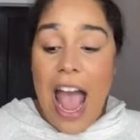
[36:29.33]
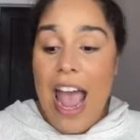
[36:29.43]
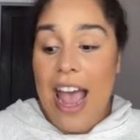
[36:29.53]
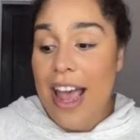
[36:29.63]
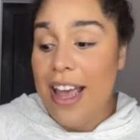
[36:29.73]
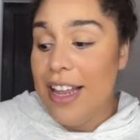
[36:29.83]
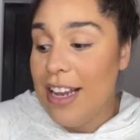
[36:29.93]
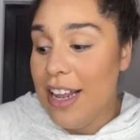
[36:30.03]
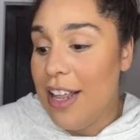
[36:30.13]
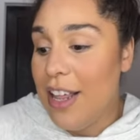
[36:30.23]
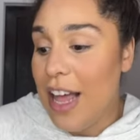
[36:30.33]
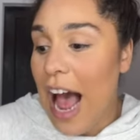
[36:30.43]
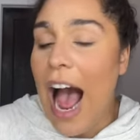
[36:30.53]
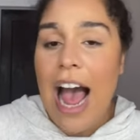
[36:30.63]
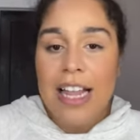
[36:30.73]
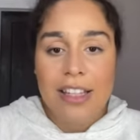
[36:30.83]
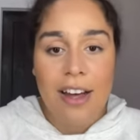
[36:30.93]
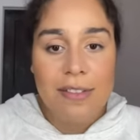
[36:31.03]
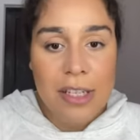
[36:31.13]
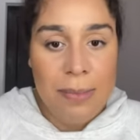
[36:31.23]
And I
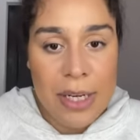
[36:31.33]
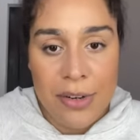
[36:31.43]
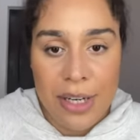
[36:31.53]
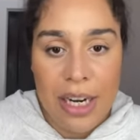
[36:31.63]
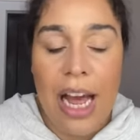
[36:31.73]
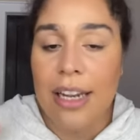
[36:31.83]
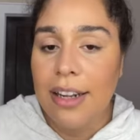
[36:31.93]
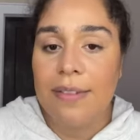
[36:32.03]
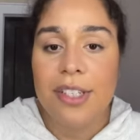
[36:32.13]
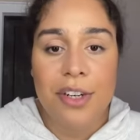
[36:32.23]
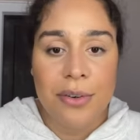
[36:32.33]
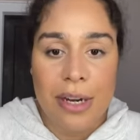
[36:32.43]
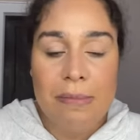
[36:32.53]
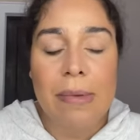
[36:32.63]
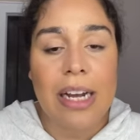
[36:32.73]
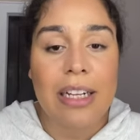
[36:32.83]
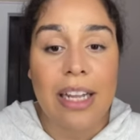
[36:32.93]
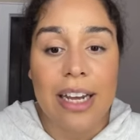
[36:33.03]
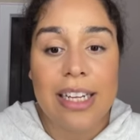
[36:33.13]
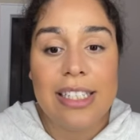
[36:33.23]
love to be greeted. I love to greet my
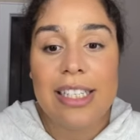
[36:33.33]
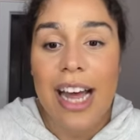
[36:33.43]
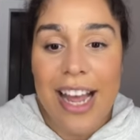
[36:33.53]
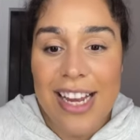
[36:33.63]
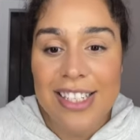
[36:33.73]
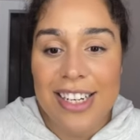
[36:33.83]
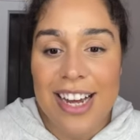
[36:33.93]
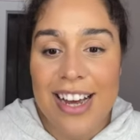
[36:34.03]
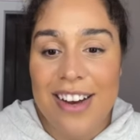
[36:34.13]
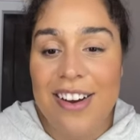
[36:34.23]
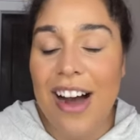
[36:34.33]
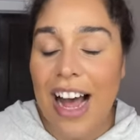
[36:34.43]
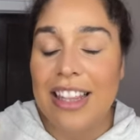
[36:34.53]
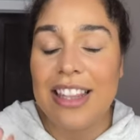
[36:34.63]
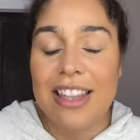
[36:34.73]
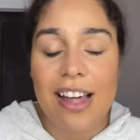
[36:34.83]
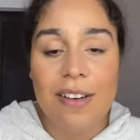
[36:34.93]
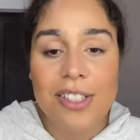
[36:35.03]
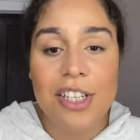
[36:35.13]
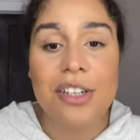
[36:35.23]
clients. Hey, Chanel. I
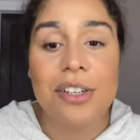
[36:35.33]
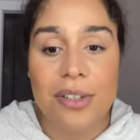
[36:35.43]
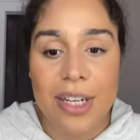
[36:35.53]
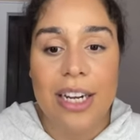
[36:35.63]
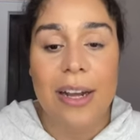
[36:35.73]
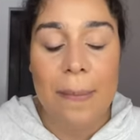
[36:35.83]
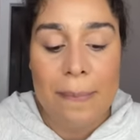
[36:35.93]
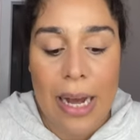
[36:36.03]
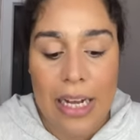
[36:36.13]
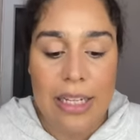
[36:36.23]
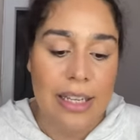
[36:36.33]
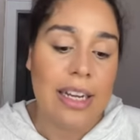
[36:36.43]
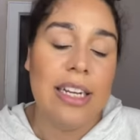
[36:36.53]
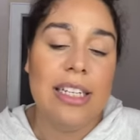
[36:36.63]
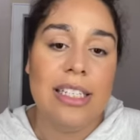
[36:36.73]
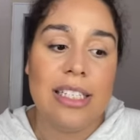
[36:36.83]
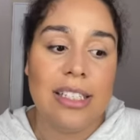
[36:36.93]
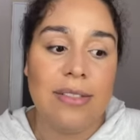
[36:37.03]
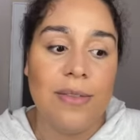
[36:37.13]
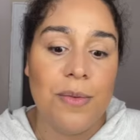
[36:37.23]
love to greet my
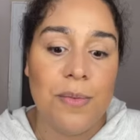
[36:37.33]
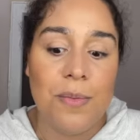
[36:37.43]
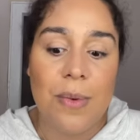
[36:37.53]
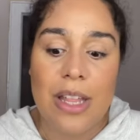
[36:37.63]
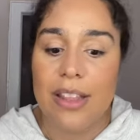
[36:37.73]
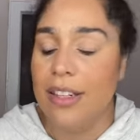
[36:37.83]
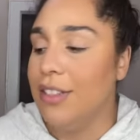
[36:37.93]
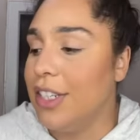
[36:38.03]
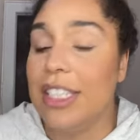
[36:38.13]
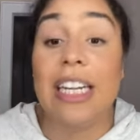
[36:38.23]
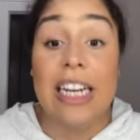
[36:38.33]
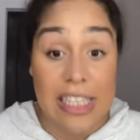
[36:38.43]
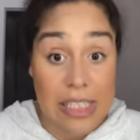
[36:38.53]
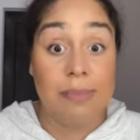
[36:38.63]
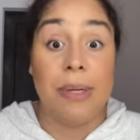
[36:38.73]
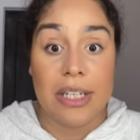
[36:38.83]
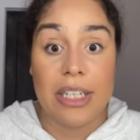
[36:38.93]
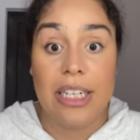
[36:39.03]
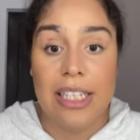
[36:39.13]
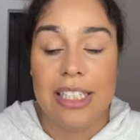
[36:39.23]
clients with just an
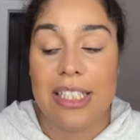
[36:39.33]
experience.